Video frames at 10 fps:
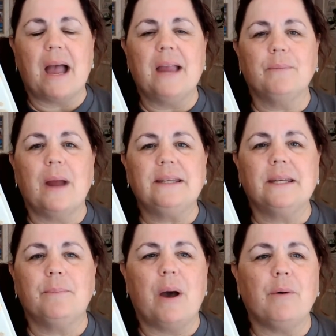I read it
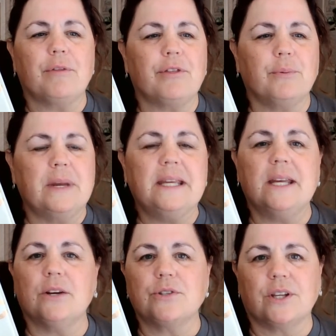about 3
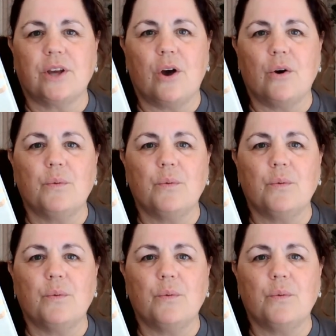years ago